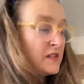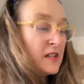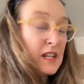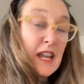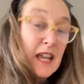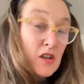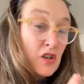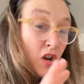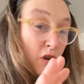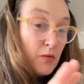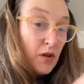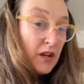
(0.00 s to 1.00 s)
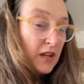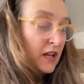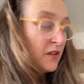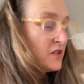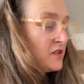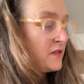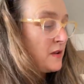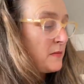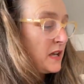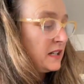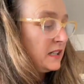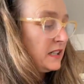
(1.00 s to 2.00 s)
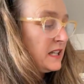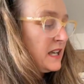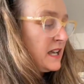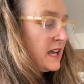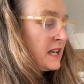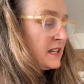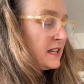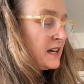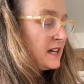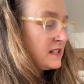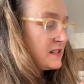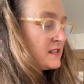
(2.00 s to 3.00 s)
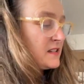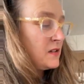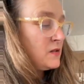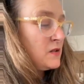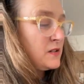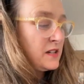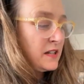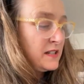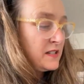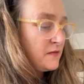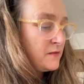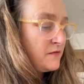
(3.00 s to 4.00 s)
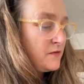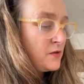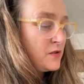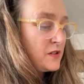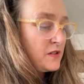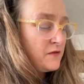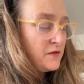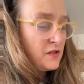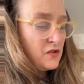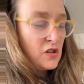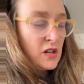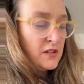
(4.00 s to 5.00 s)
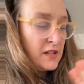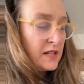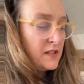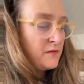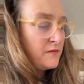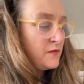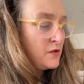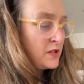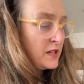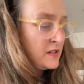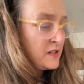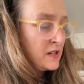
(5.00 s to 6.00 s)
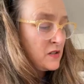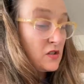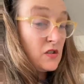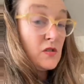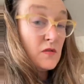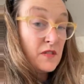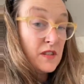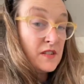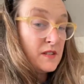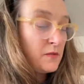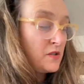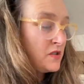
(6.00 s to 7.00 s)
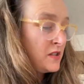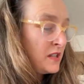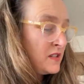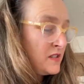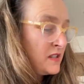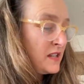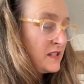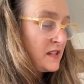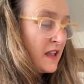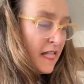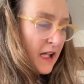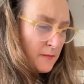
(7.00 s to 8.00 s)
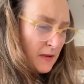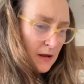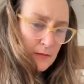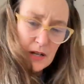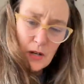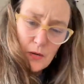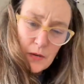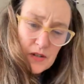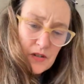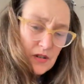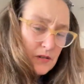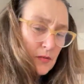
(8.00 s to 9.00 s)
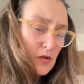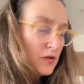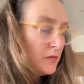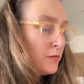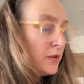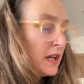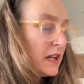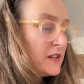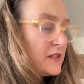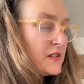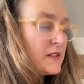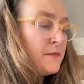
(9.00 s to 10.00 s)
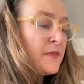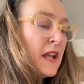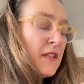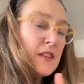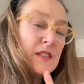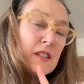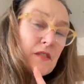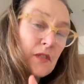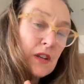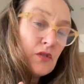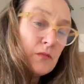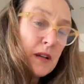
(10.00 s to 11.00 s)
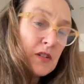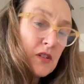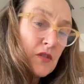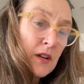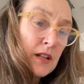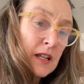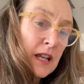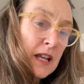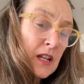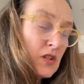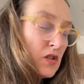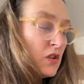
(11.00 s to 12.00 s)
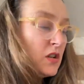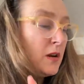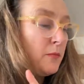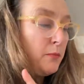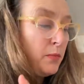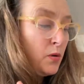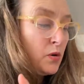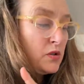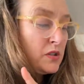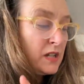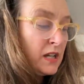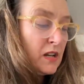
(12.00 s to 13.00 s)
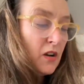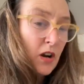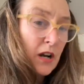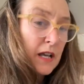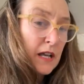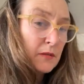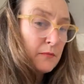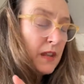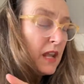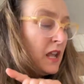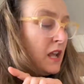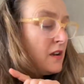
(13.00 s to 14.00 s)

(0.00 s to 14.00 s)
into Sydney, had no prior carriage of our matter, and cuts the court days from trial dates from 4 days down to 2. And this is what she then says about my questionable complaints. This is federal magistrate Leanne Turner, ported in. Hi, Adam.